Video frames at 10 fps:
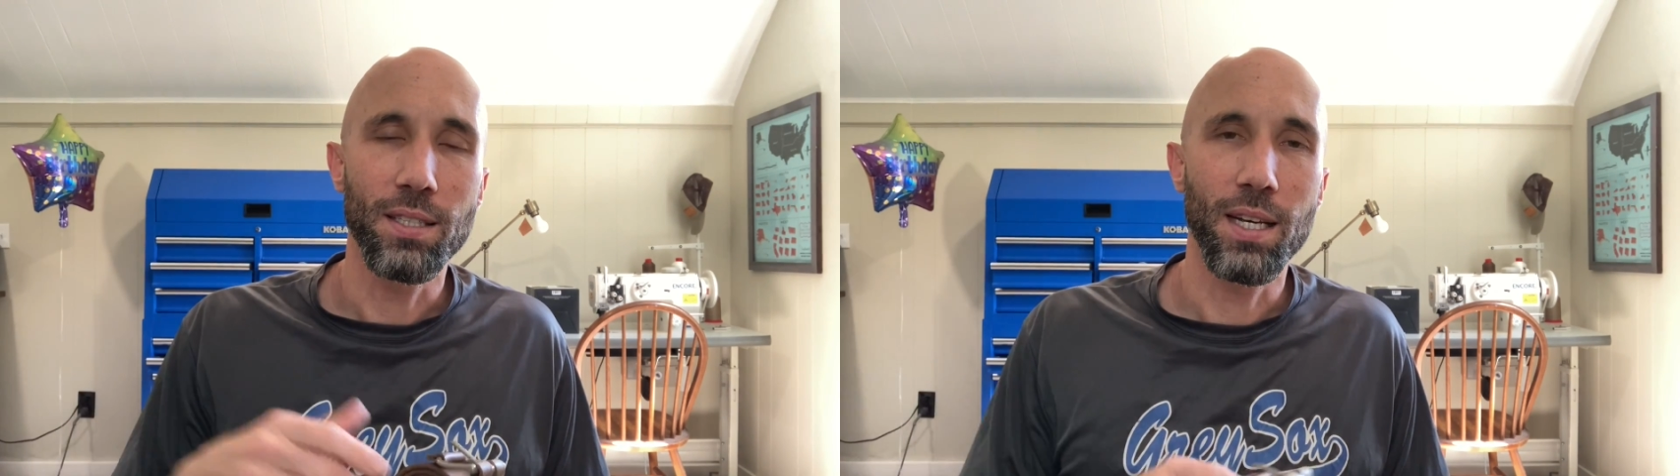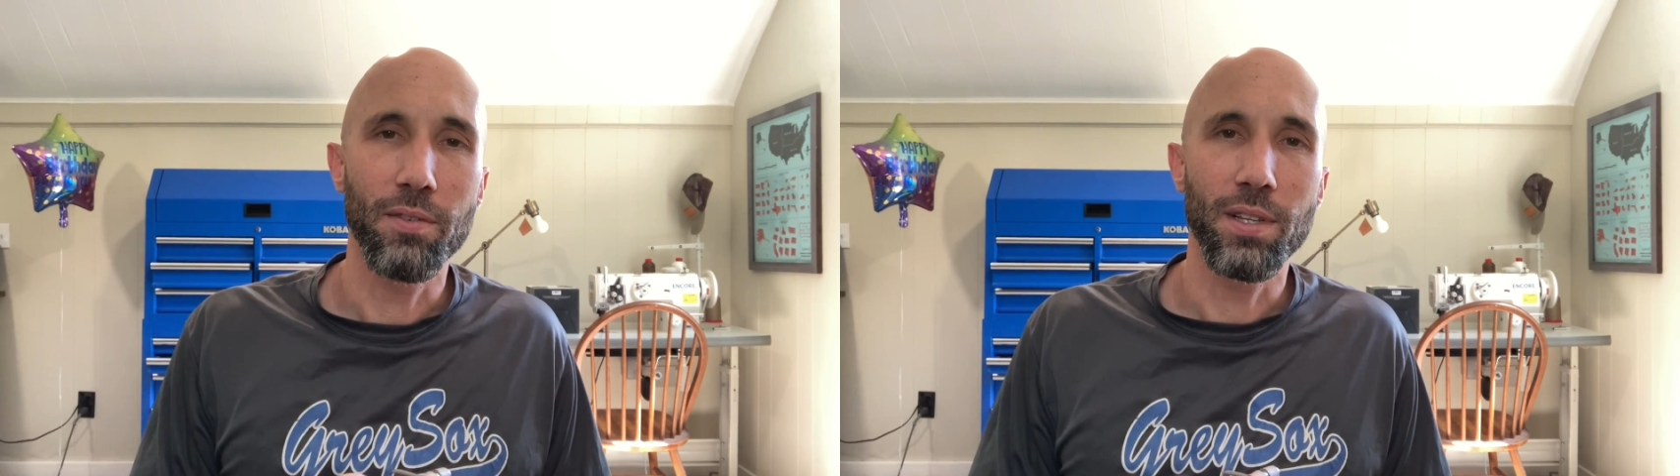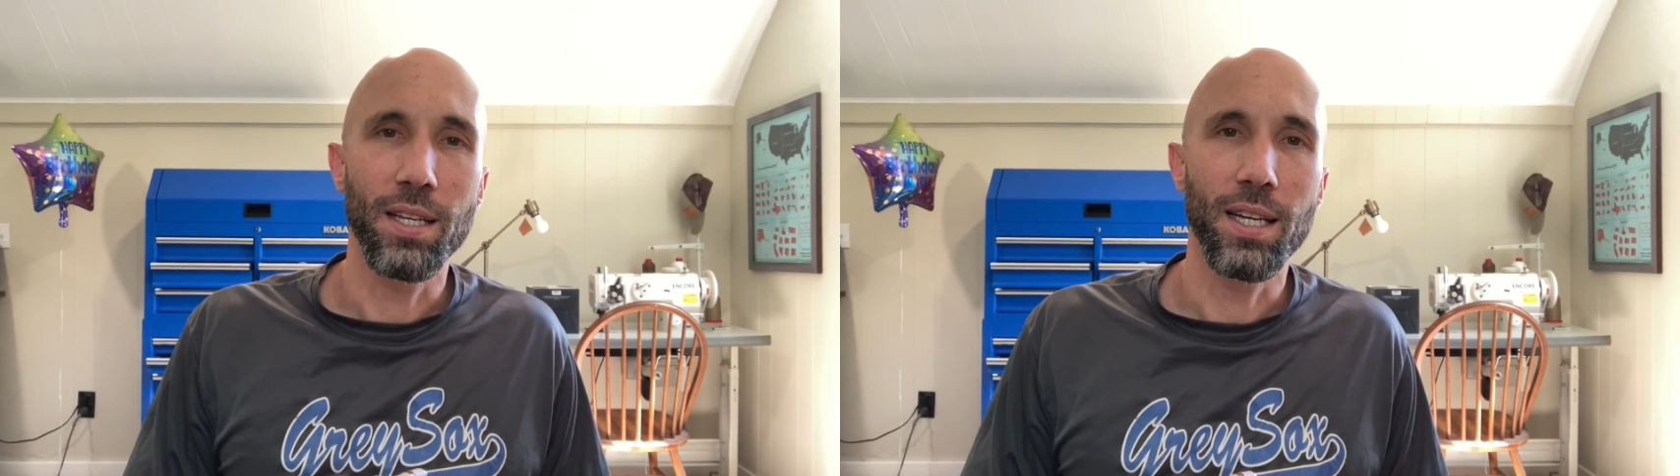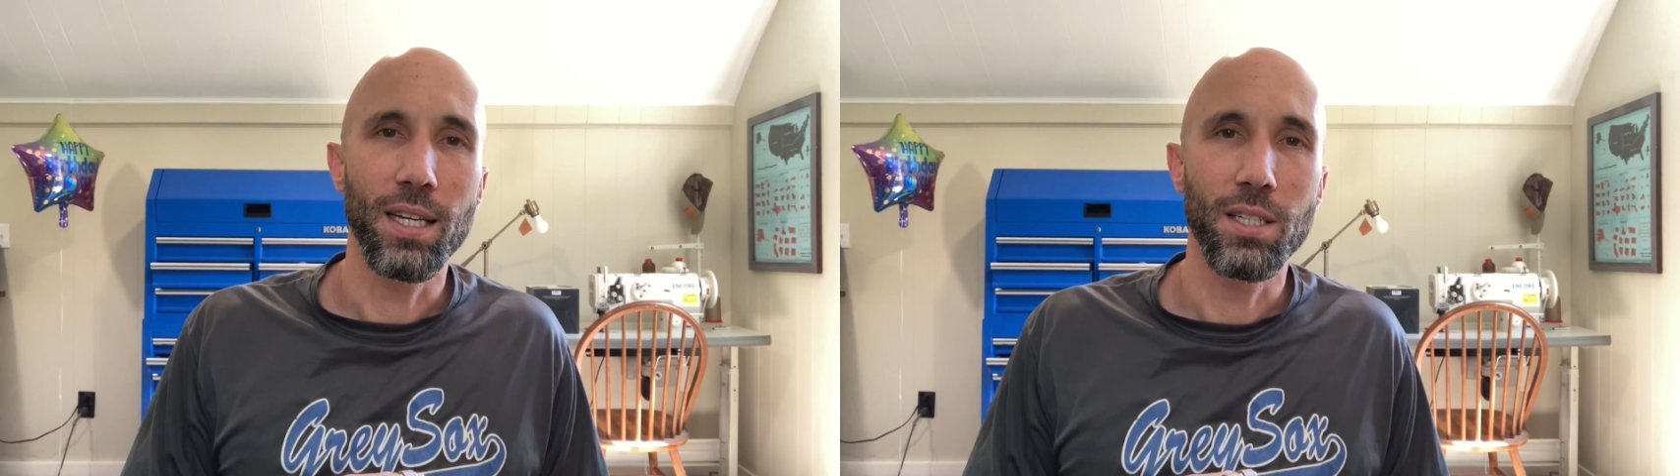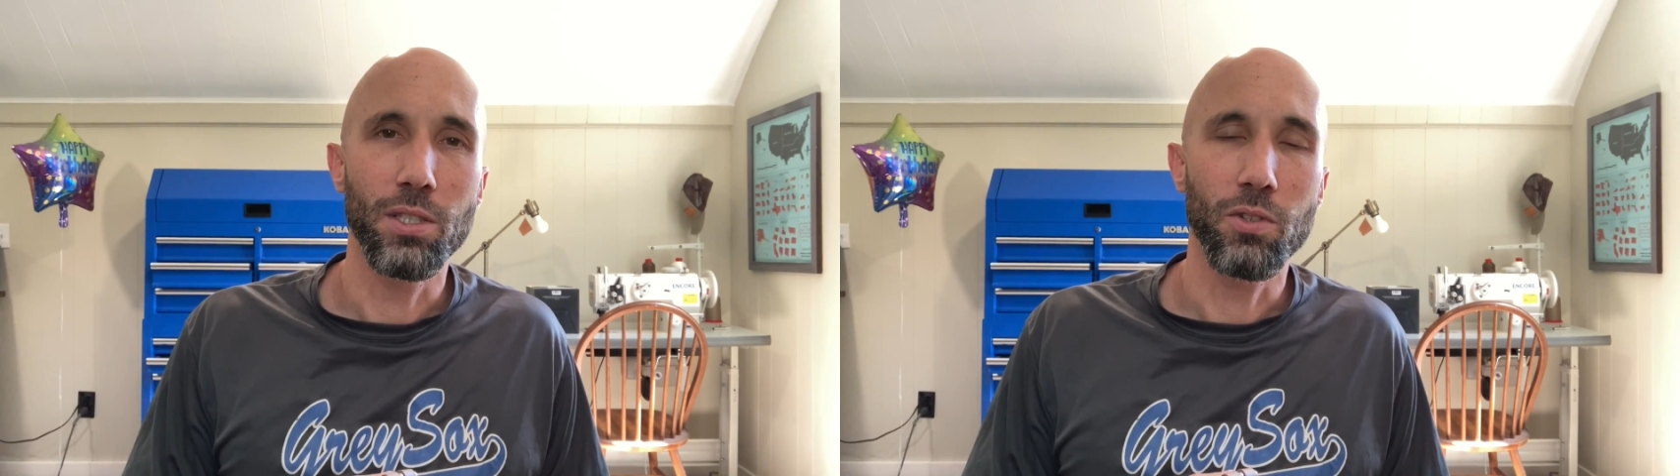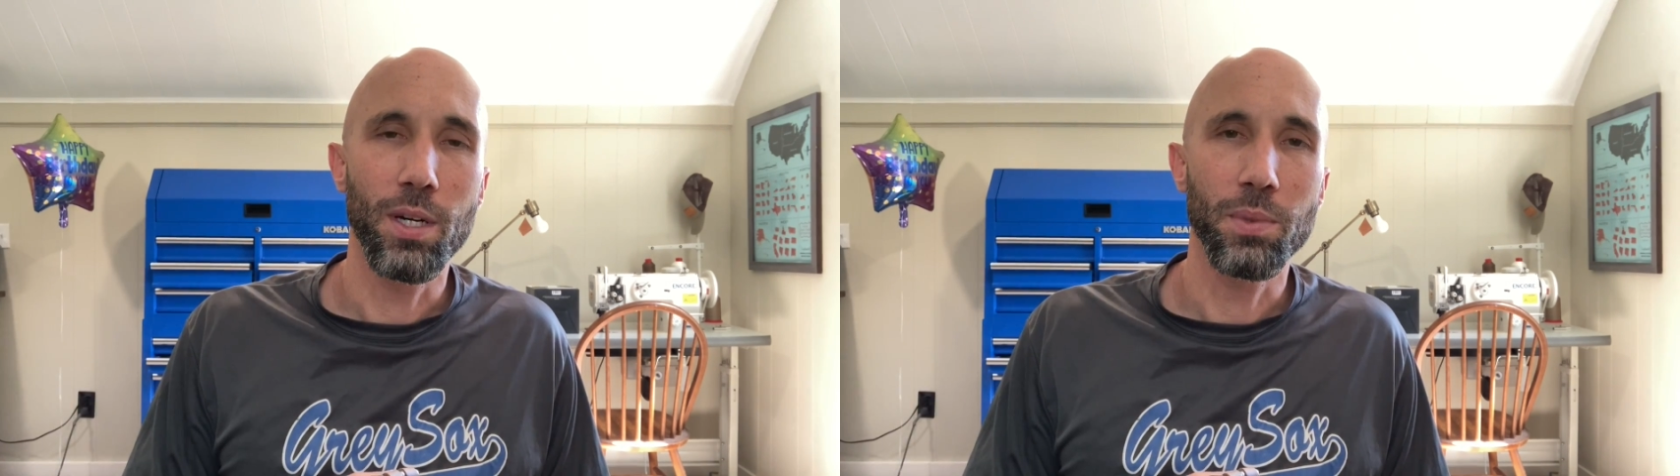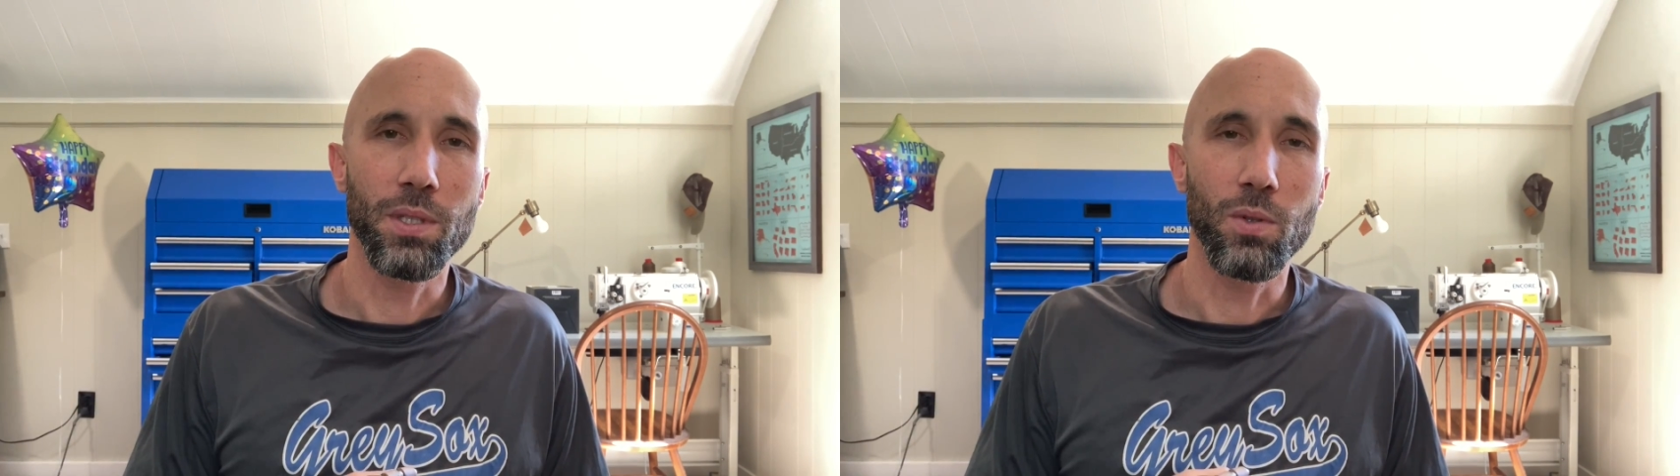to everything in the description,